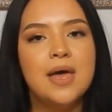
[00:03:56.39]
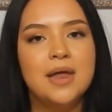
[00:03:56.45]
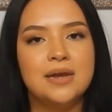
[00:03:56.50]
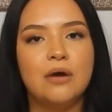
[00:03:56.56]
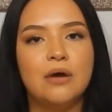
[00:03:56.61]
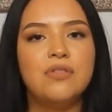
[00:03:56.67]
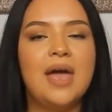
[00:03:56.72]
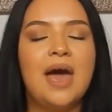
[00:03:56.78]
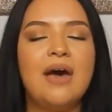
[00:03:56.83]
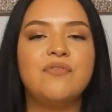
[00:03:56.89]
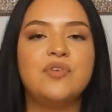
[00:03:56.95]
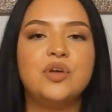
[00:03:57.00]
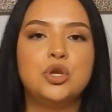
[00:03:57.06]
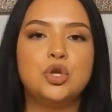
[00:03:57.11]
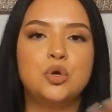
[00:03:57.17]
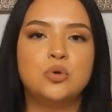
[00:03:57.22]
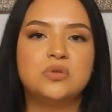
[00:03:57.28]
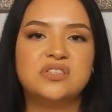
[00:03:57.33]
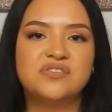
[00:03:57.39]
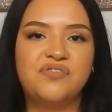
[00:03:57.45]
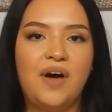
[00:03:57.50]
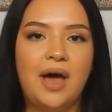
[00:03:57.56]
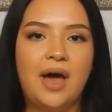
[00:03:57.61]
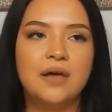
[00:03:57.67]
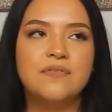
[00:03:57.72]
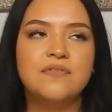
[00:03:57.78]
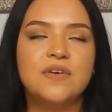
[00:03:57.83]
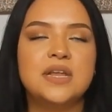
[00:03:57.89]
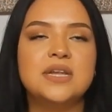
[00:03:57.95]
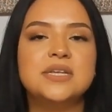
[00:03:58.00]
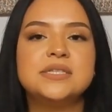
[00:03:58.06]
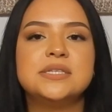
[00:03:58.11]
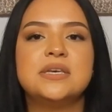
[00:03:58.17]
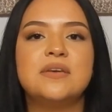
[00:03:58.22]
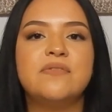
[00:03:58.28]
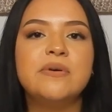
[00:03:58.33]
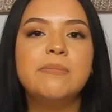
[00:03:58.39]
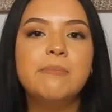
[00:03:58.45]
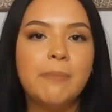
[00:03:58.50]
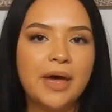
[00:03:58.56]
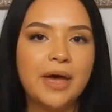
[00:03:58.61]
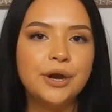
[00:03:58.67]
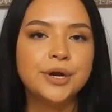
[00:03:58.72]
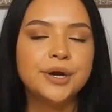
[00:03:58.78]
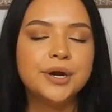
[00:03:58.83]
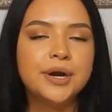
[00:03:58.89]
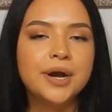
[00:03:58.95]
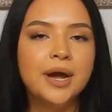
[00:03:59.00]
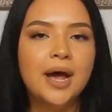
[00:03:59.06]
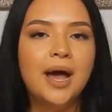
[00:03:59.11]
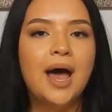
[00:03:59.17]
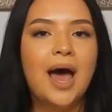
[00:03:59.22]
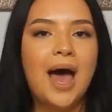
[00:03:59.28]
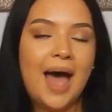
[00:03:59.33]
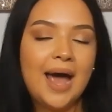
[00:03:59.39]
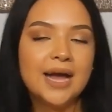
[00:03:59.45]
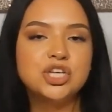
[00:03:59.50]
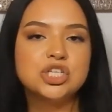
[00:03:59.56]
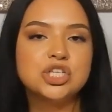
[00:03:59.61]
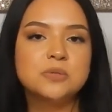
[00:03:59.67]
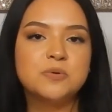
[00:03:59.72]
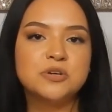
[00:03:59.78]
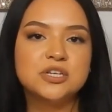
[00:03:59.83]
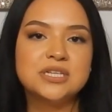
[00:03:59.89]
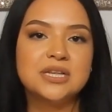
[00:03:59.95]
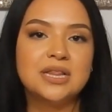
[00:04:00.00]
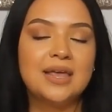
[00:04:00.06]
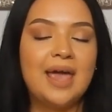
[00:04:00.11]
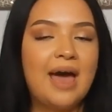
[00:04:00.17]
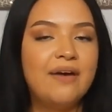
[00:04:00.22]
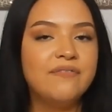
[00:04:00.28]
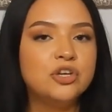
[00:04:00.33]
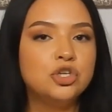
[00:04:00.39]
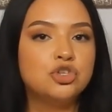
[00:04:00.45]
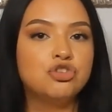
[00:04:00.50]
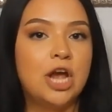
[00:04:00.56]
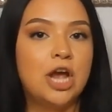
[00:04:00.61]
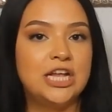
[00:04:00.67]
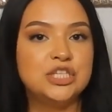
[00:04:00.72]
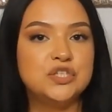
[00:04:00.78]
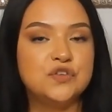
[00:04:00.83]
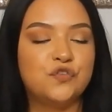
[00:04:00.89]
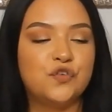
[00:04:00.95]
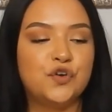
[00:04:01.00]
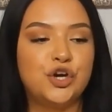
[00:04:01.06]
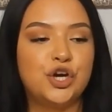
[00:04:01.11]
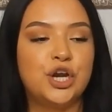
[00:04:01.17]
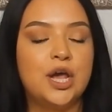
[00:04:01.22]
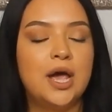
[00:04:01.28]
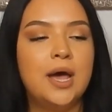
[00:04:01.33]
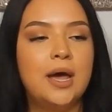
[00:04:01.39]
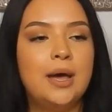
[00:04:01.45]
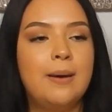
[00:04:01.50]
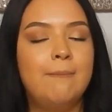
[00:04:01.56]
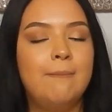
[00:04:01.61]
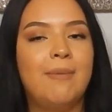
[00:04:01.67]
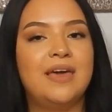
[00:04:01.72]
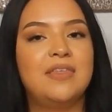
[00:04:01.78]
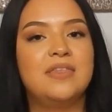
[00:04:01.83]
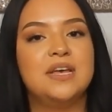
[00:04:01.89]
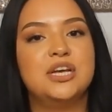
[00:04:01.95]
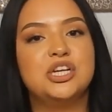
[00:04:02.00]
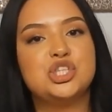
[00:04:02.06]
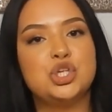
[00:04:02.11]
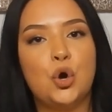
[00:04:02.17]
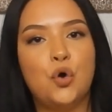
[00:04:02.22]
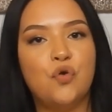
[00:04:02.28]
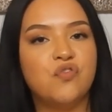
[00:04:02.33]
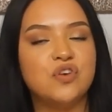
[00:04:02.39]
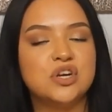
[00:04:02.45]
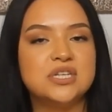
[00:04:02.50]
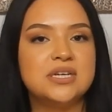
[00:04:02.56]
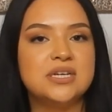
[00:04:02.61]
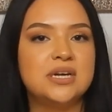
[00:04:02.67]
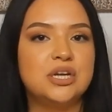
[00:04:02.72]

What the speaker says: Now they have GoodNotes 5, and it's even better. I just personally haven't transferred my things over to